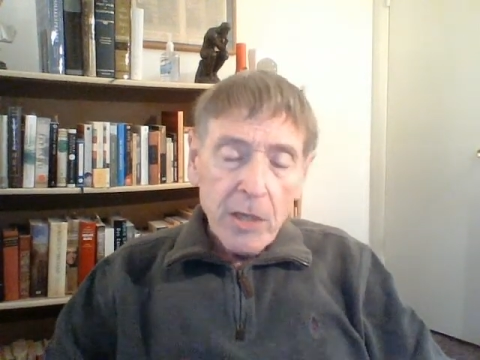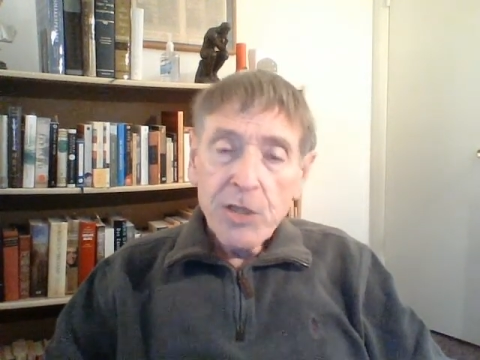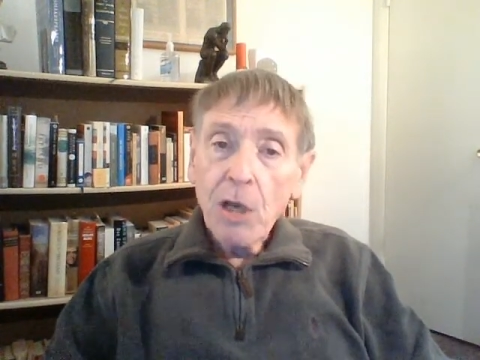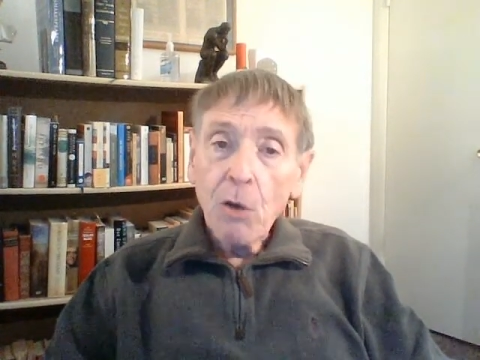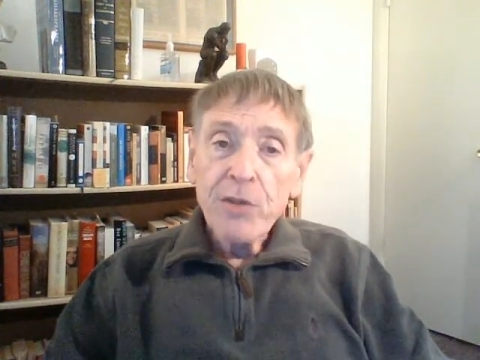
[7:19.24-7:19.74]

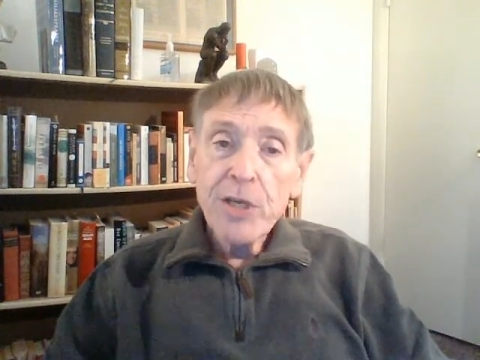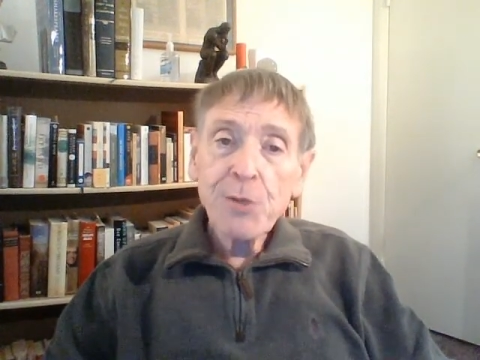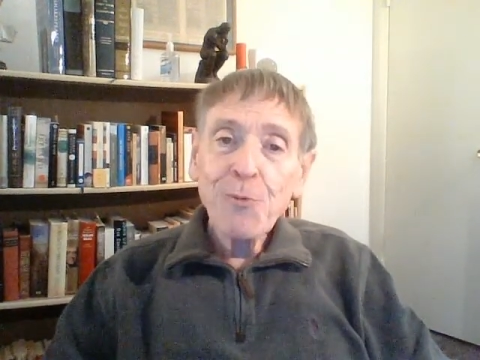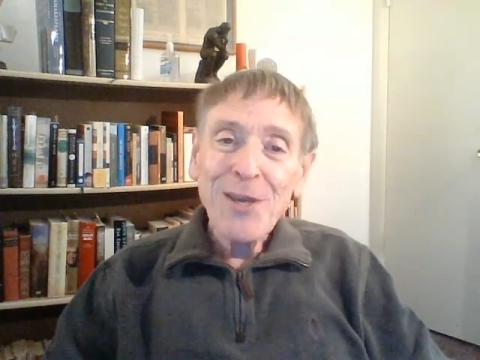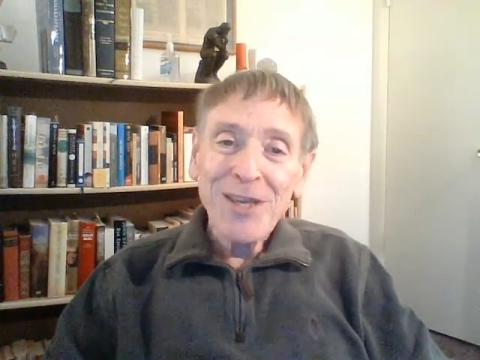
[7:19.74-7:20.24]
So
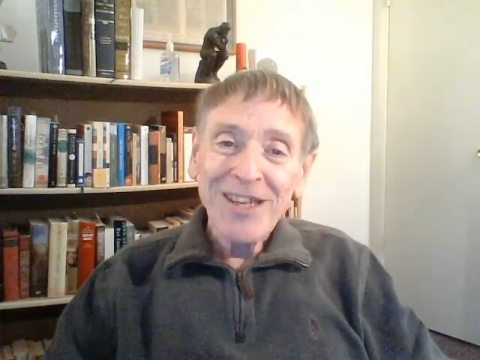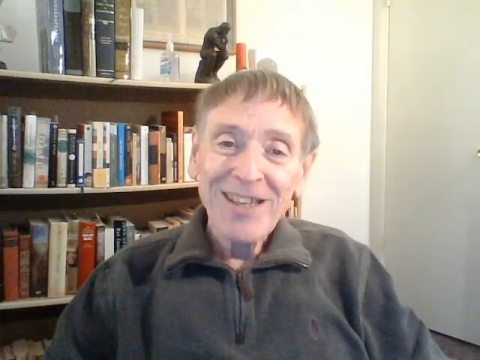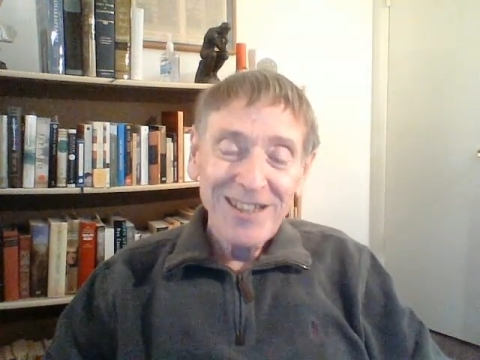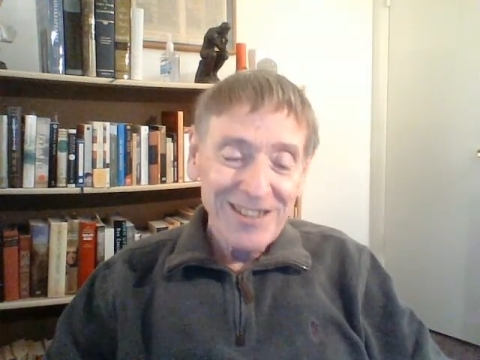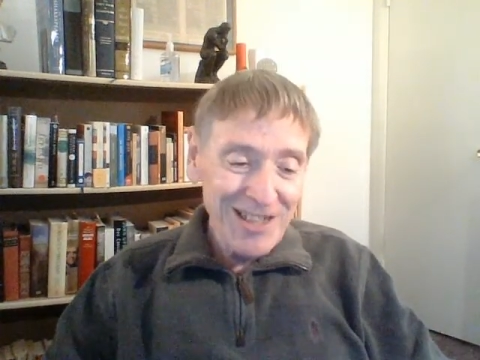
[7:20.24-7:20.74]
this week,
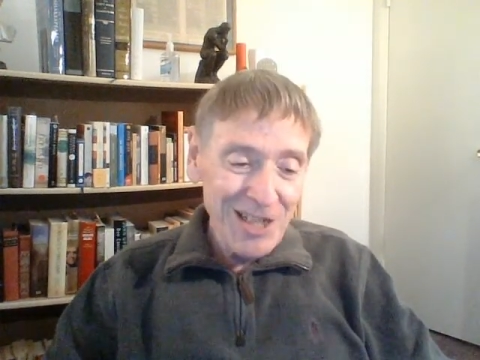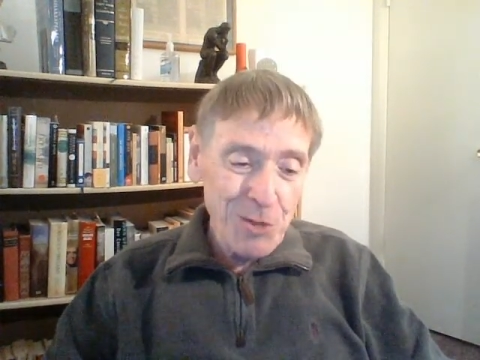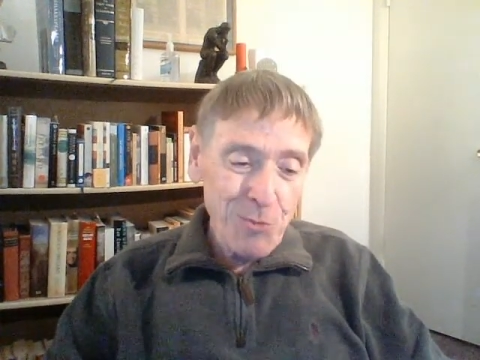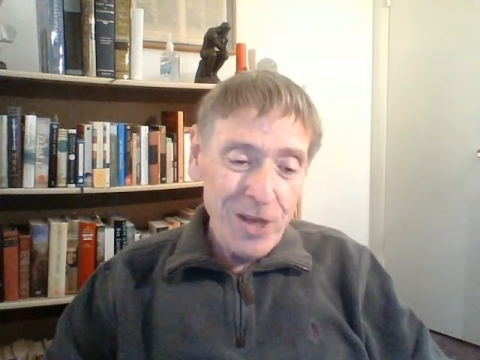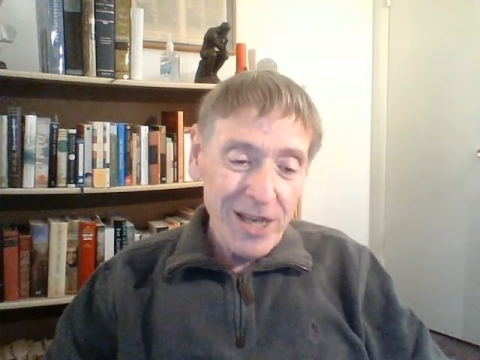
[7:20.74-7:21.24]

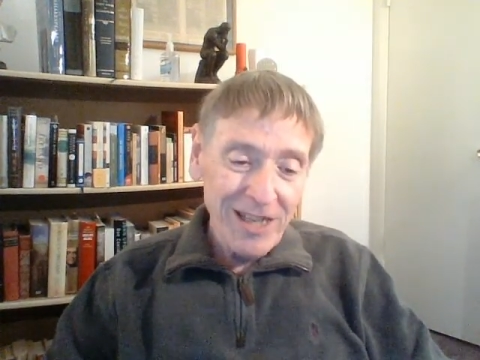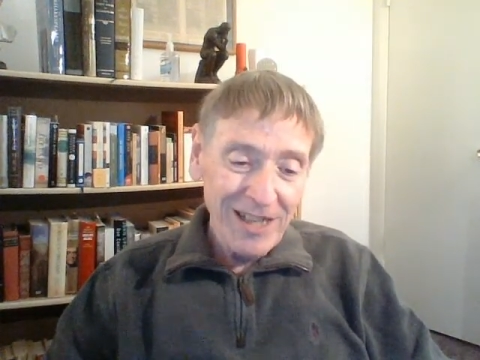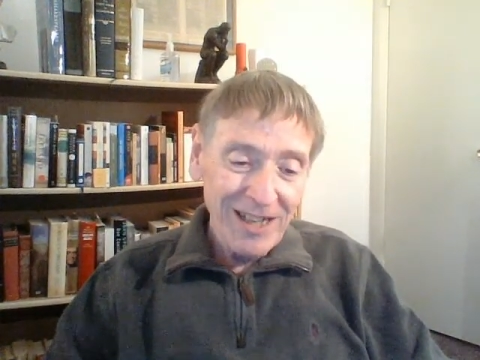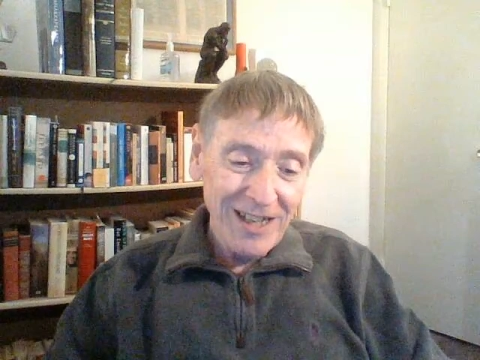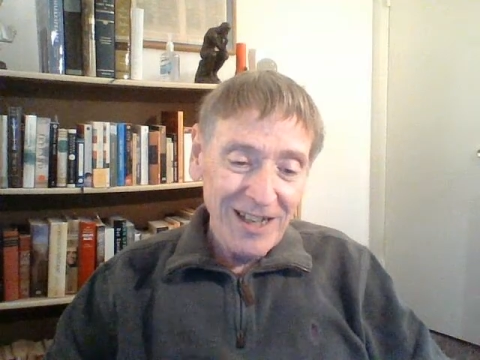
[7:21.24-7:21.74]

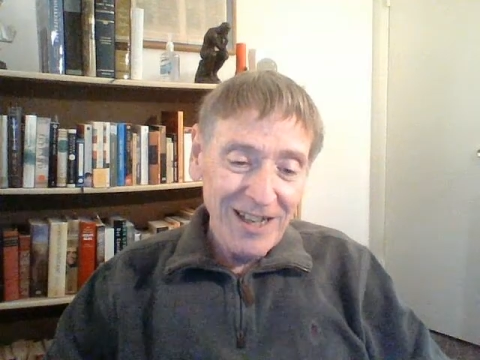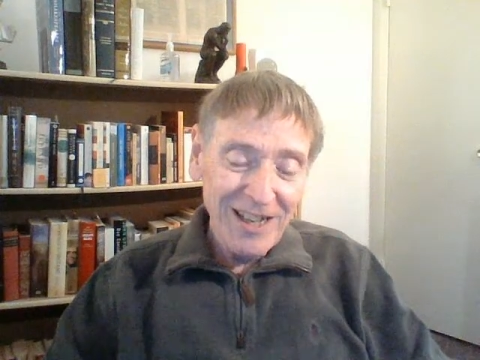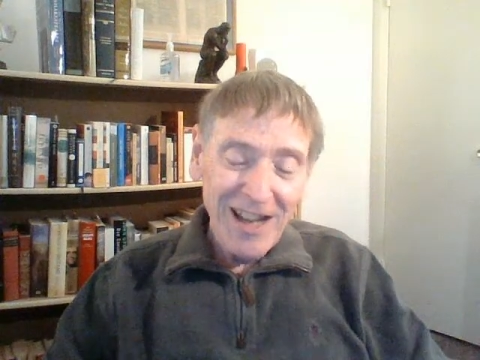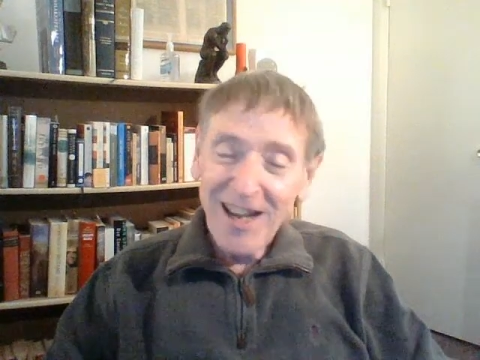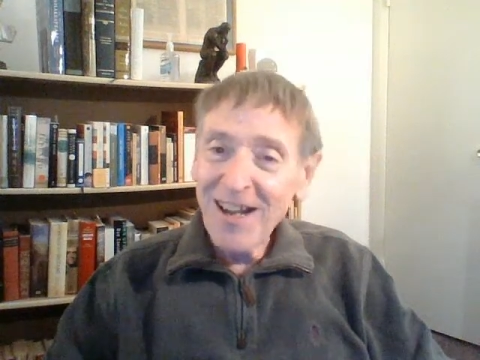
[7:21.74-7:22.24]

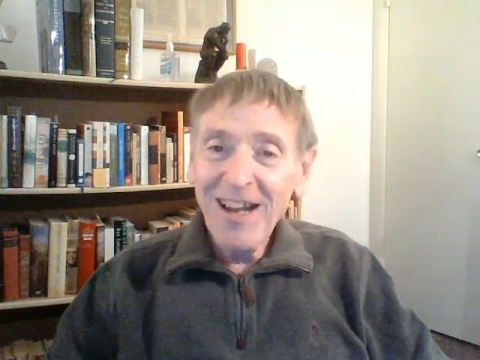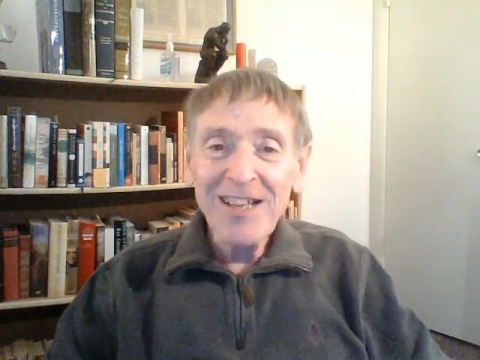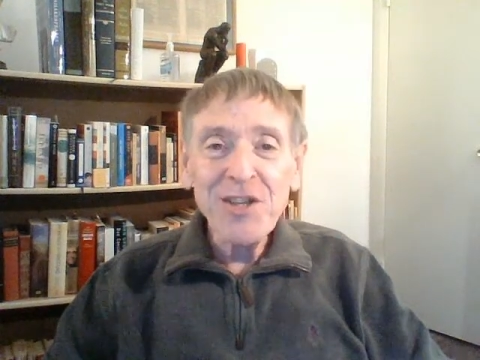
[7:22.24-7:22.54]
I